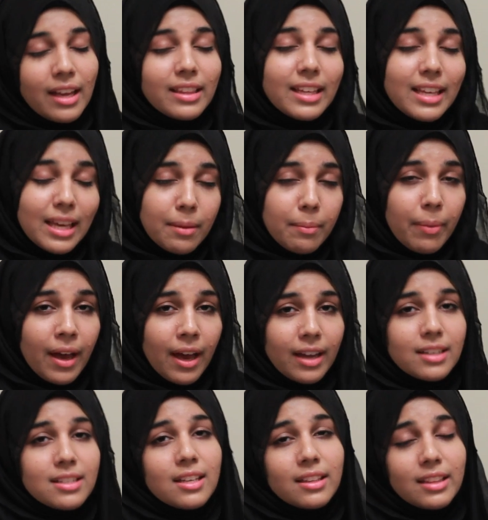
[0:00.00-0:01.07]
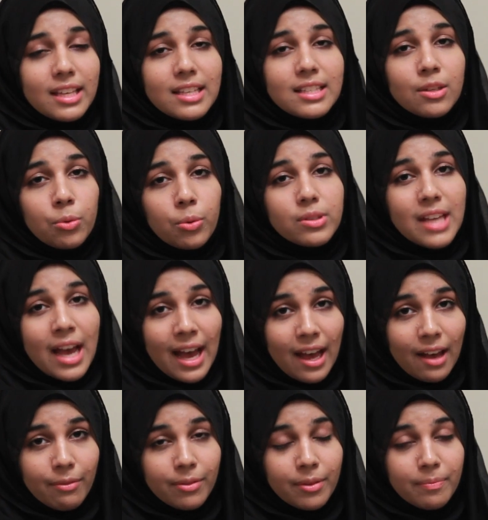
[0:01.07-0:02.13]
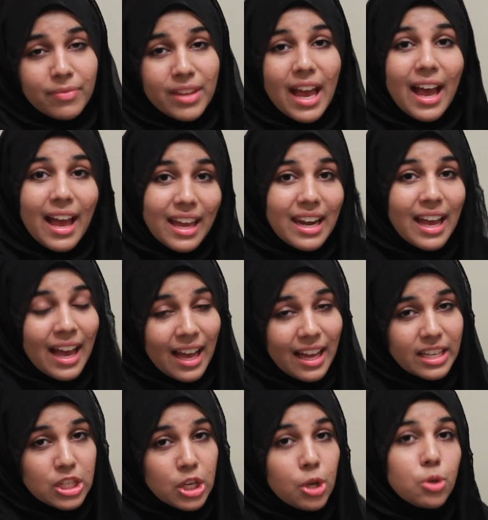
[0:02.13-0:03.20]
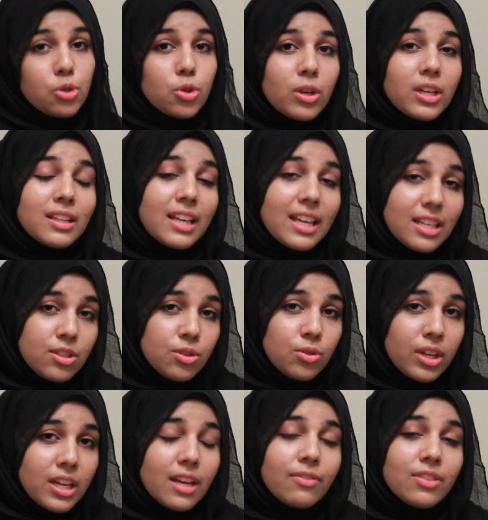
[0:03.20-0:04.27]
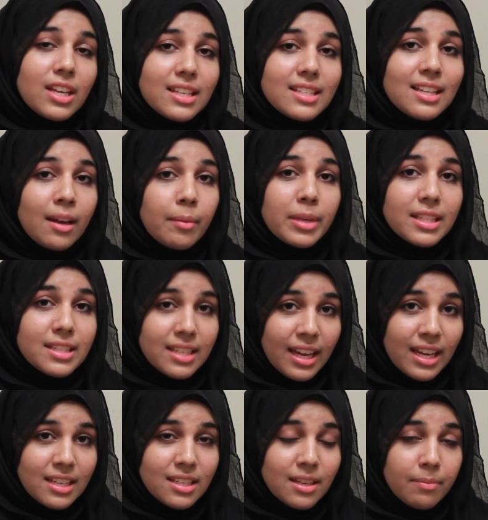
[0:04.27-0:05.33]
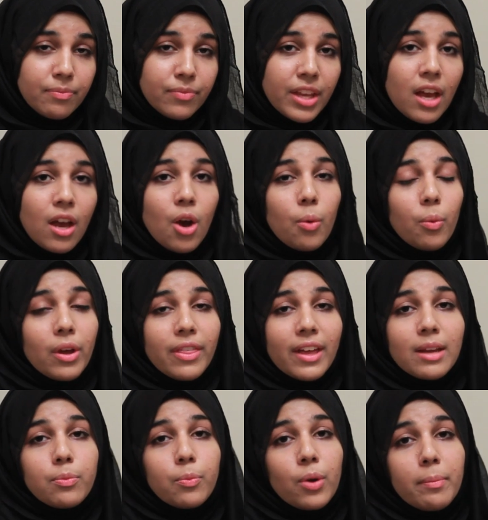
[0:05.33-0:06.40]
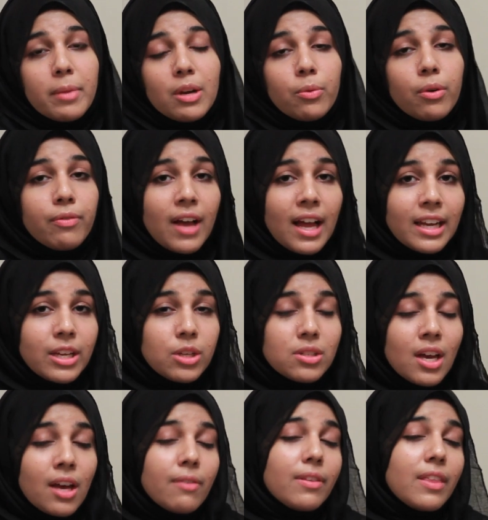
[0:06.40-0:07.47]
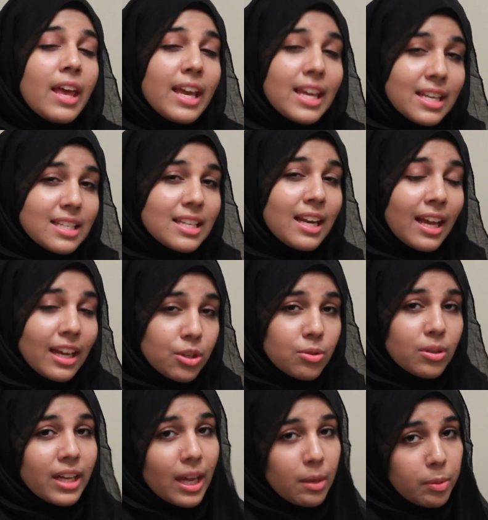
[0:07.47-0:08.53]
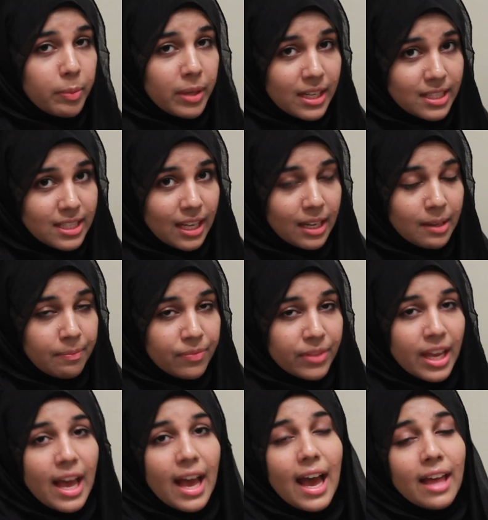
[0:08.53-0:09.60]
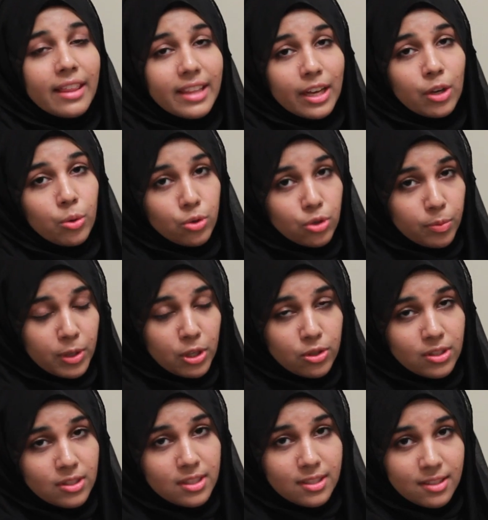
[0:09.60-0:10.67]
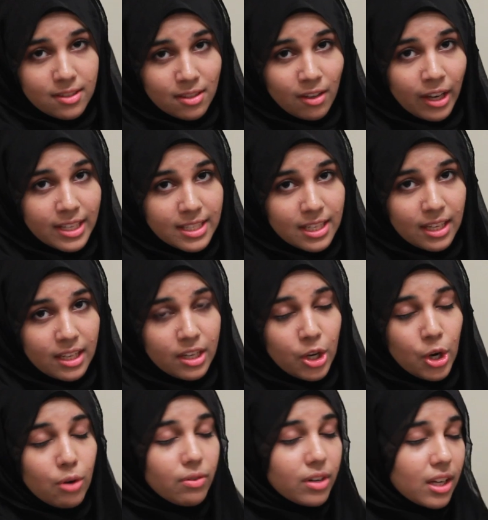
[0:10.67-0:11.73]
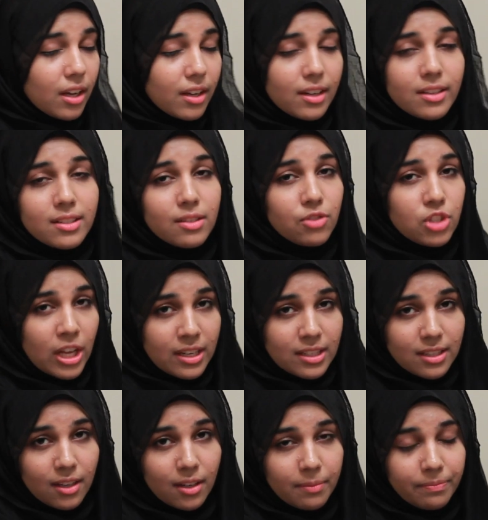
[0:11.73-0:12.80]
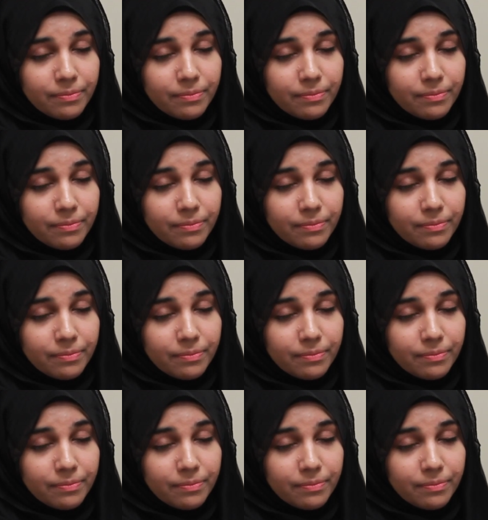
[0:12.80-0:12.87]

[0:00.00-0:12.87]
The impact these laws have and had during the history of the Islamic State were that women were valued for their intellectual capability and their contributions to society, regardless of gender,